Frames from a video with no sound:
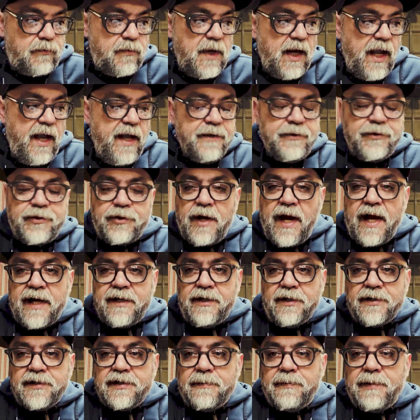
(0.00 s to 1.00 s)
and
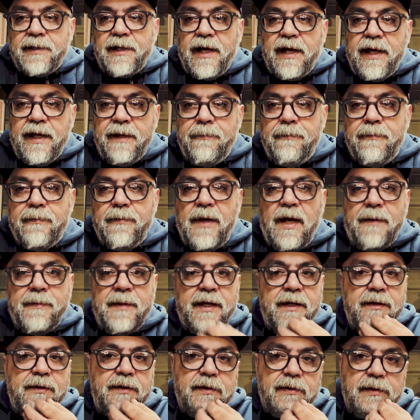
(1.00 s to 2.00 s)
Tractor Supply. I
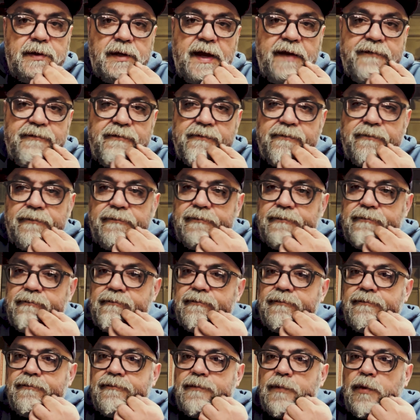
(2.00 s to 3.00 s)
mean, I've
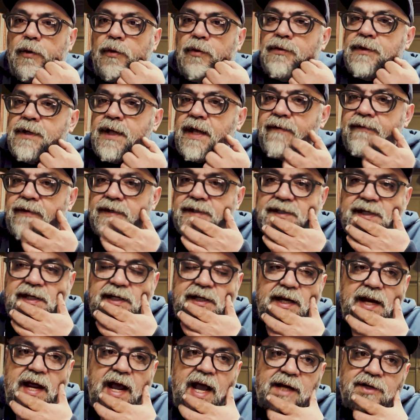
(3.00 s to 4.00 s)
only ever seen
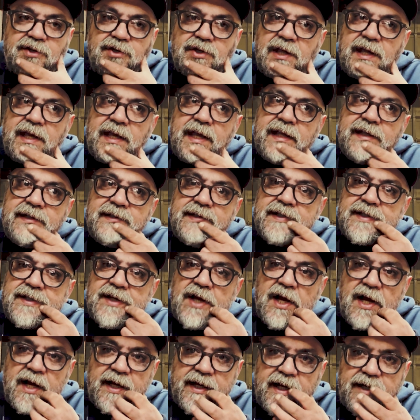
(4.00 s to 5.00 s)
it actually in
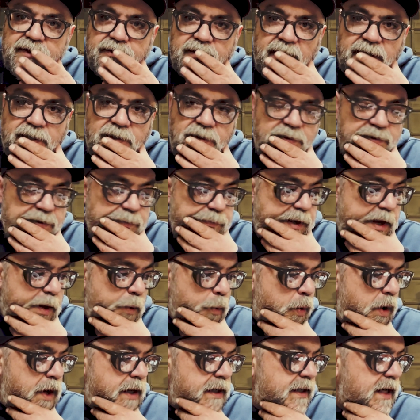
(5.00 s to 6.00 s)
stock at Tractor Supply
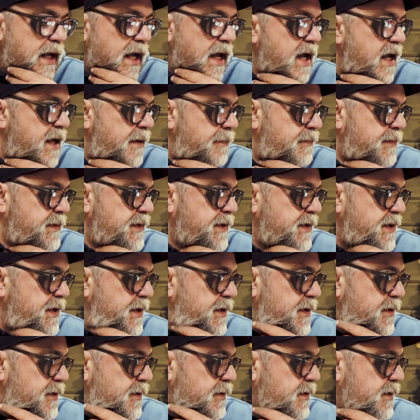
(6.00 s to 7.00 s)
one time.
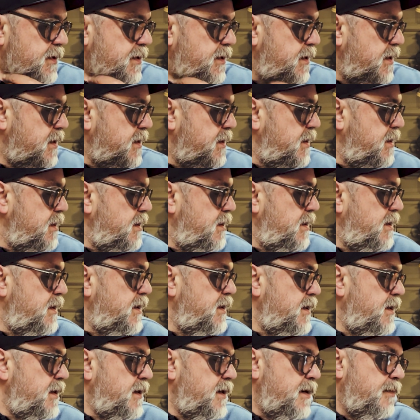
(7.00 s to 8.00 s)
So,
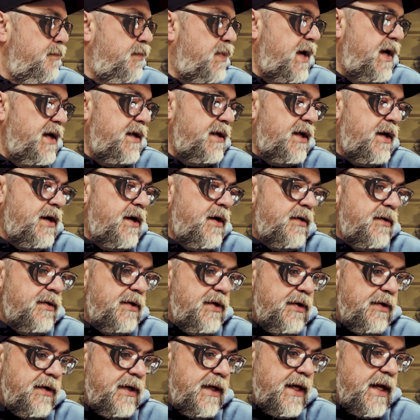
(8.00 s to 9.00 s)
but you
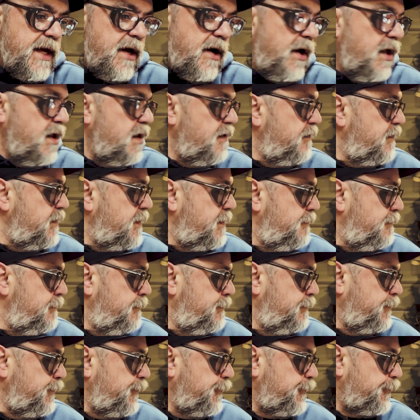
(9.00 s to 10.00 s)
can get all of them
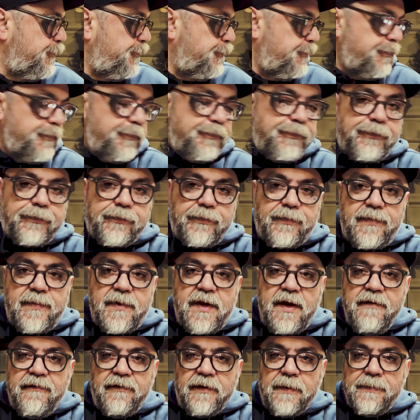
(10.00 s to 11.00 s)

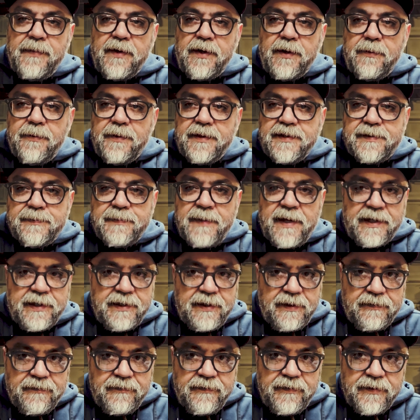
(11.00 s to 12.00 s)
from their
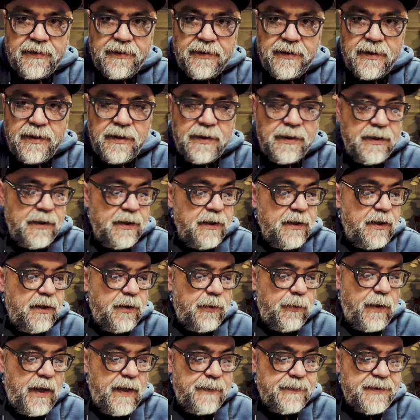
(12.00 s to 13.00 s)
respective
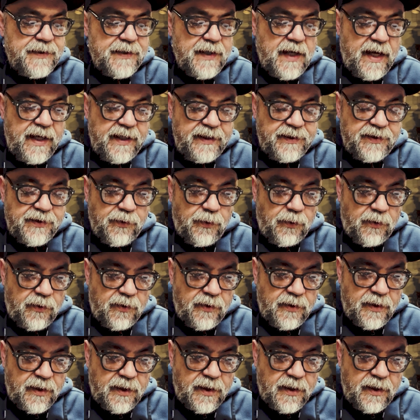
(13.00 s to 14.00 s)
websites
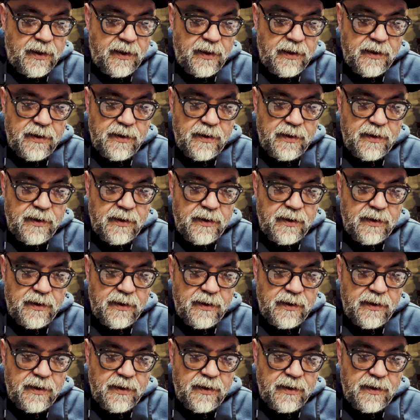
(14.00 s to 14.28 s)
or